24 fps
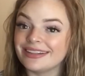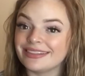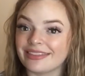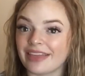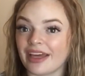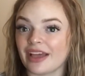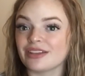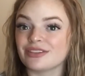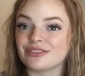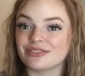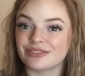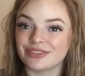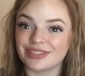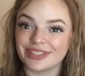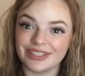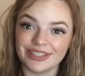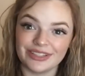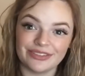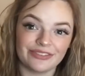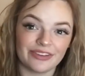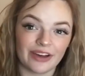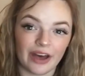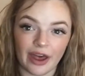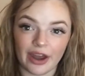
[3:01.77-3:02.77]
that's really
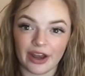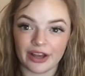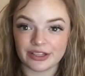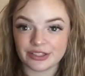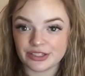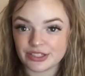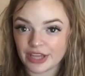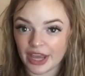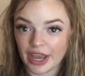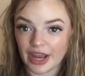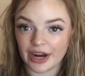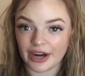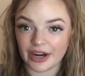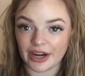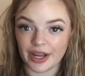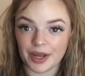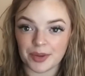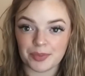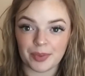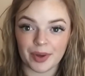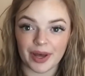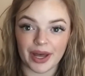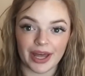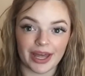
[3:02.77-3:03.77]
fun and scary,
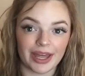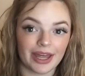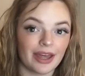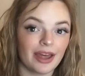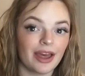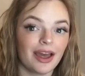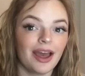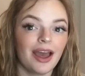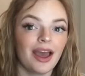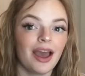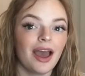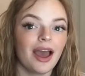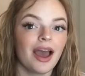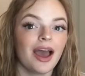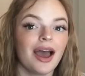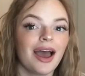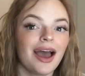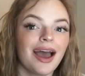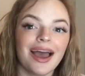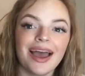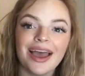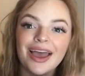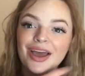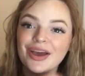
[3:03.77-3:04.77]
but
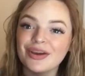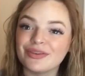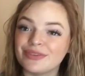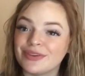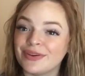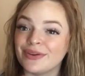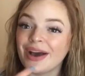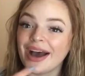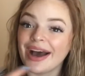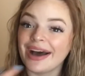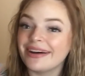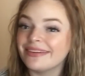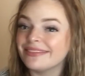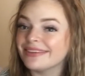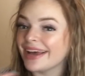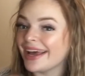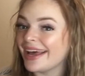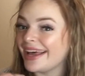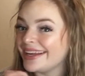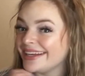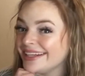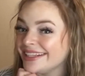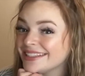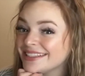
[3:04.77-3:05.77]
if you have
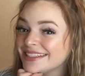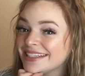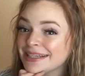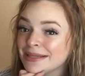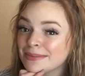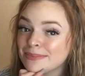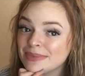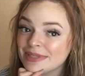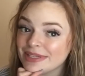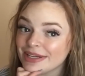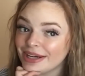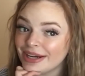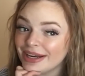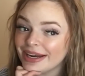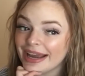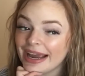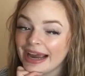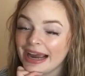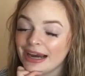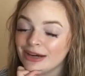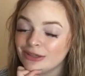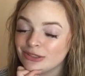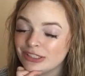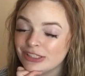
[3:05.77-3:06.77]
any tips on
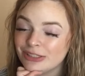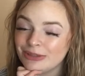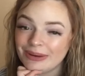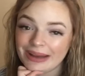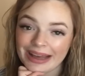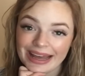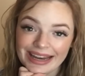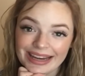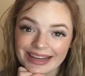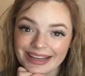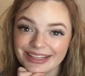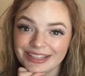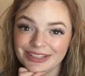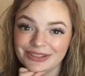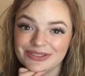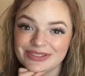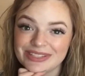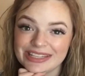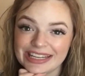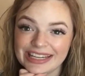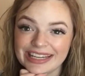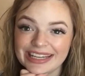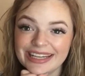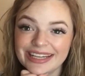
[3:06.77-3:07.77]
how to edit
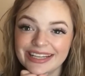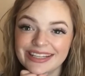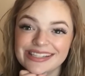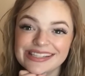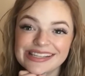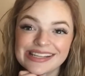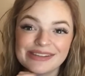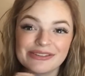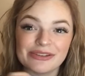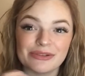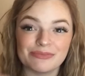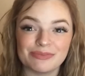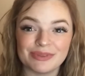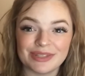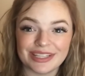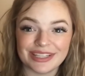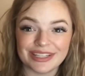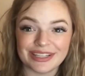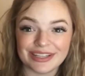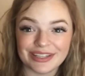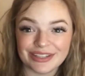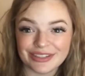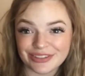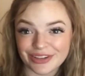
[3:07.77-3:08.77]
using it, it would
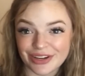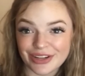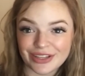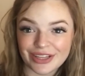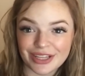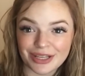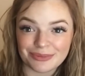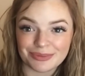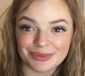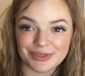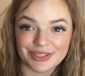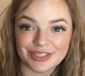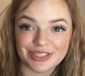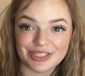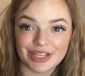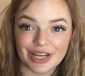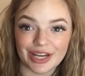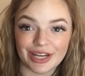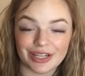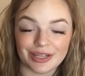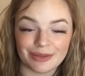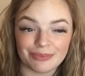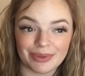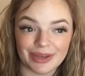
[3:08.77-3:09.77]
be greatly
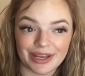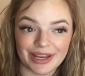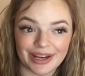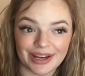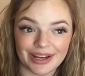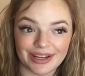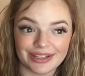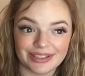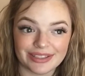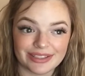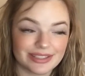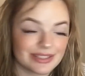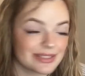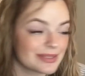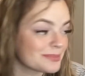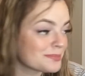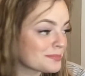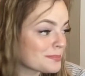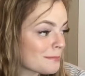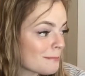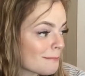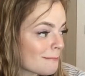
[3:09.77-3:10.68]
appreciated because